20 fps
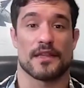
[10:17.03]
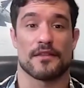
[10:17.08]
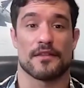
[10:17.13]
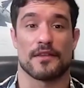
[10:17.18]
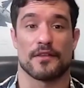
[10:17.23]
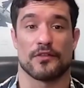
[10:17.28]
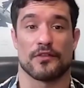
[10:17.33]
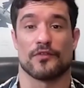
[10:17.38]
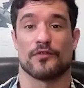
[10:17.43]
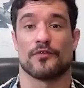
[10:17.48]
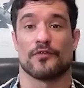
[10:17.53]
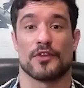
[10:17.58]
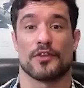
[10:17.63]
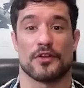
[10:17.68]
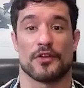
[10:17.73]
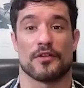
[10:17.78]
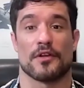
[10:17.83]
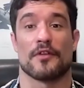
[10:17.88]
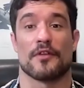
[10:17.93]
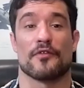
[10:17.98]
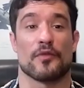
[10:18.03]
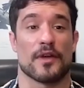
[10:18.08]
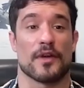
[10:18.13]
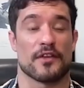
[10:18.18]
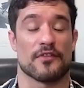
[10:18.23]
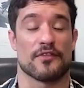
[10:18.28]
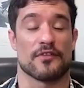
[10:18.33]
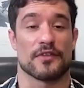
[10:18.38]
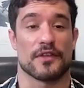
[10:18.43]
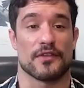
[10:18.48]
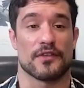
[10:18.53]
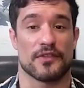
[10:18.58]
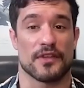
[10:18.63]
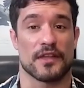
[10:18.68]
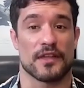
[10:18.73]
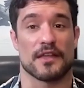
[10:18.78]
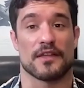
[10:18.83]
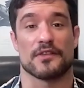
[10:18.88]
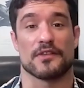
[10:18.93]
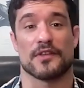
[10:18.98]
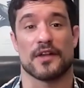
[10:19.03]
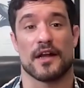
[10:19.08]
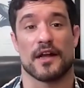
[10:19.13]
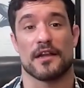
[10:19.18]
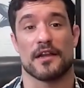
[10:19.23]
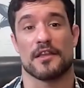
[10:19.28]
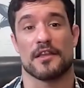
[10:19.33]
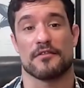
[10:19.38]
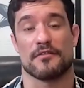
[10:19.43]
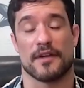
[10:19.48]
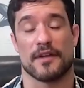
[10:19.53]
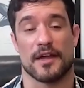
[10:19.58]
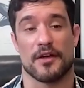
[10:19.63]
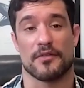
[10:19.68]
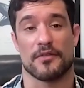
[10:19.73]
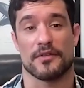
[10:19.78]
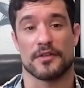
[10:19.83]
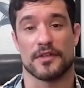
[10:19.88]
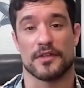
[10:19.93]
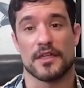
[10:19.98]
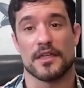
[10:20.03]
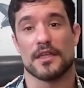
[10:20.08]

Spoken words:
this fear of wakefulness and anxiety around